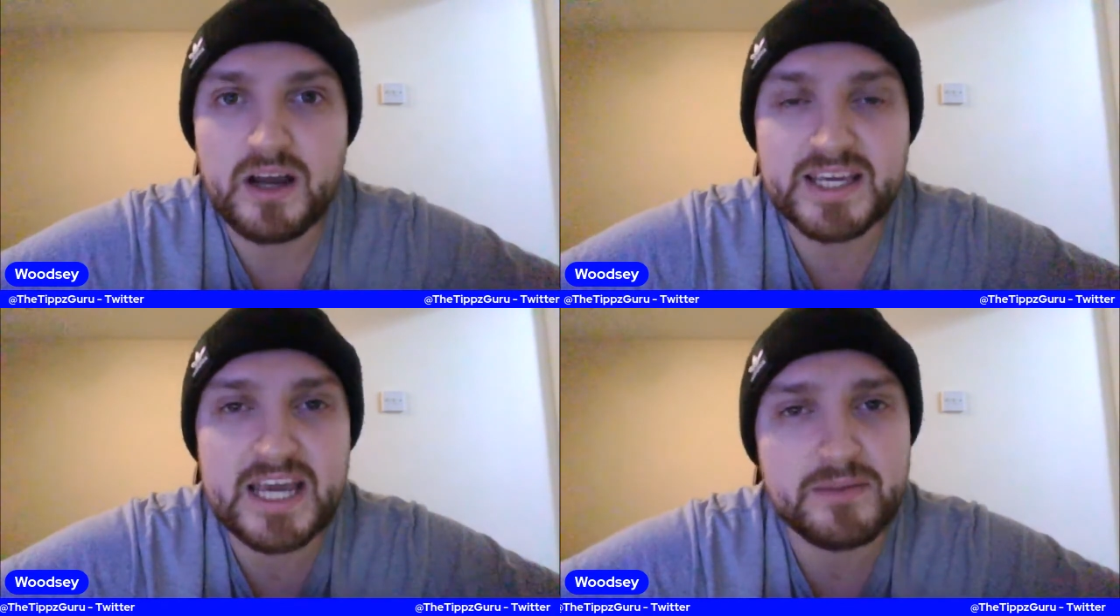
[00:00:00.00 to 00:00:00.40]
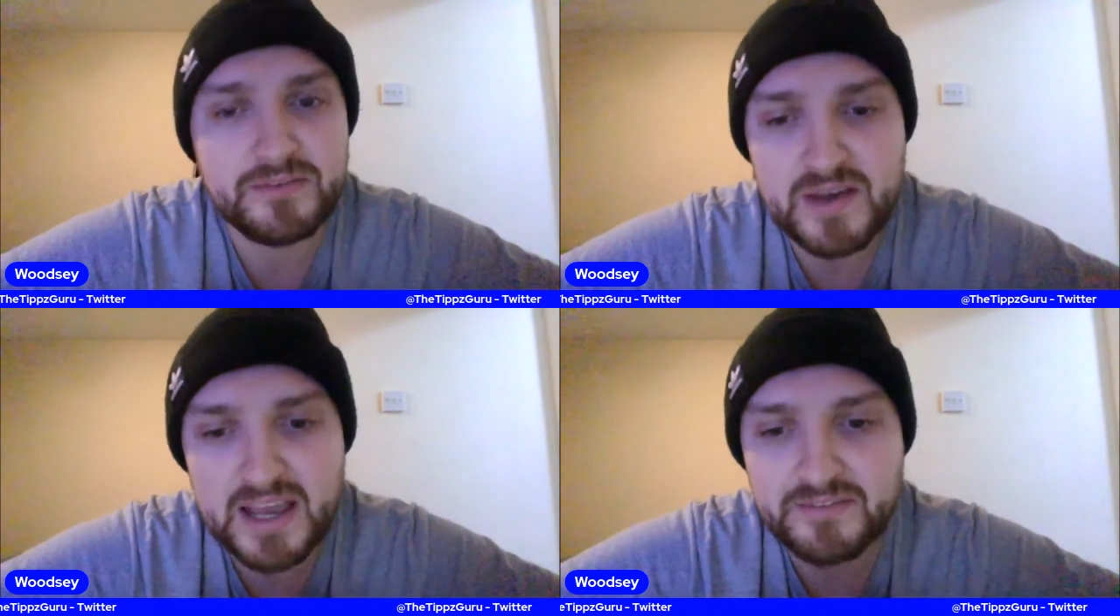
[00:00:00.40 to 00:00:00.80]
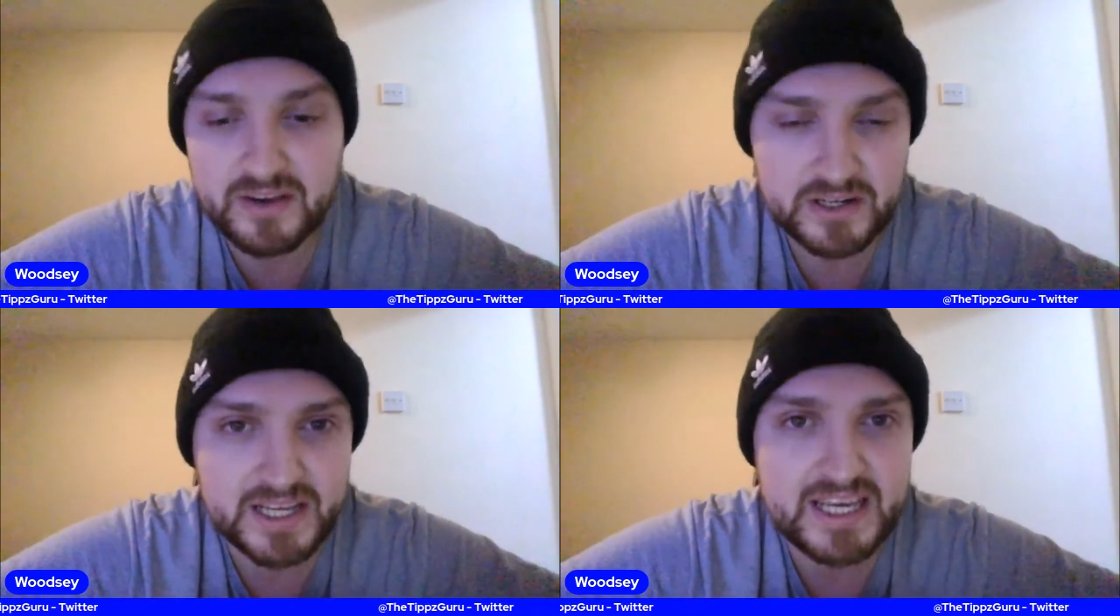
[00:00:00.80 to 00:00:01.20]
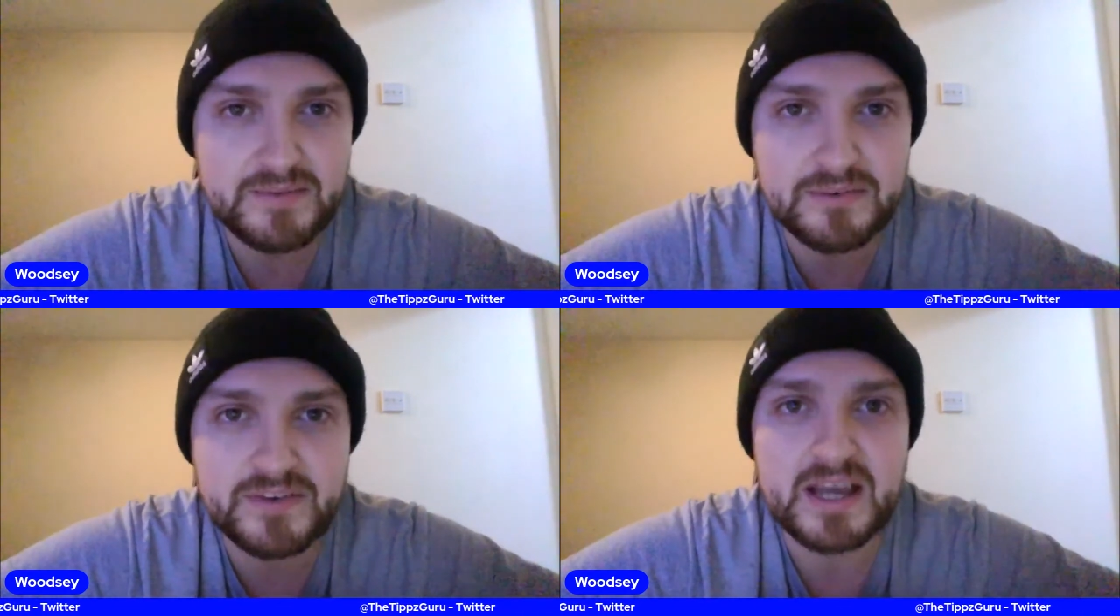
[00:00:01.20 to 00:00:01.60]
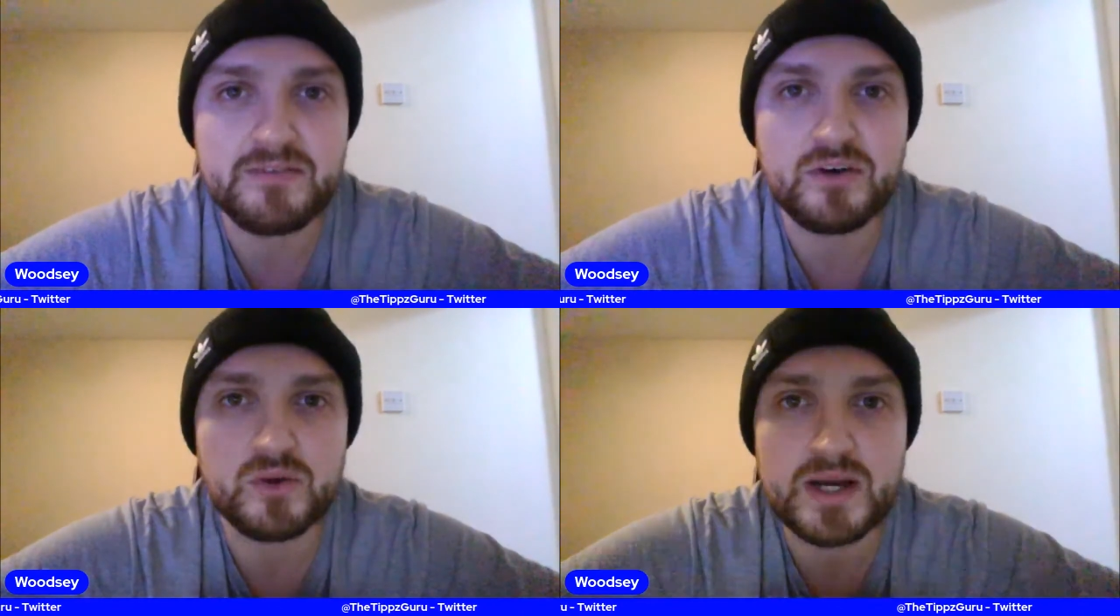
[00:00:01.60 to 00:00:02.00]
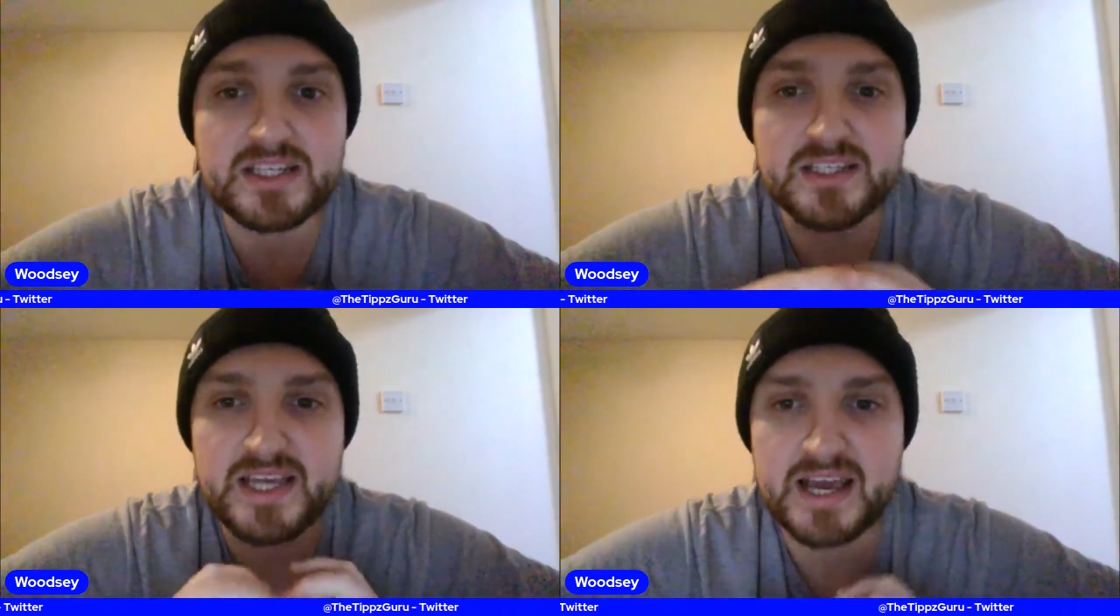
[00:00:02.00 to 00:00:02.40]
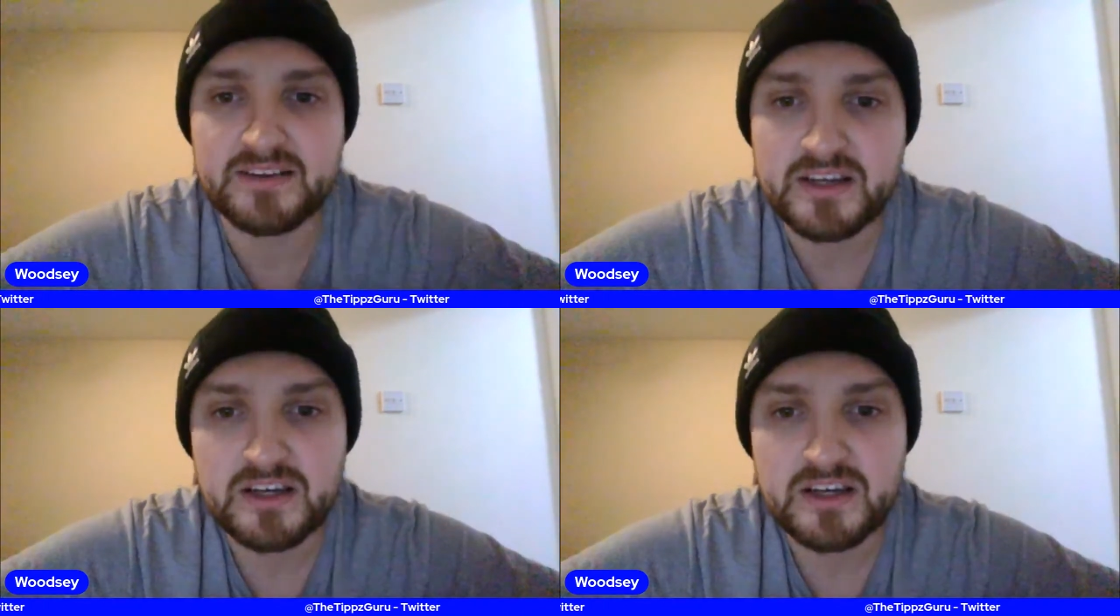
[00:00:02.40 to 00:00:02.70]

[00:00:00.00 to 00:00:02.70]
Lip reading: I kept the faith. I'm going to keep the faith all the way to the end.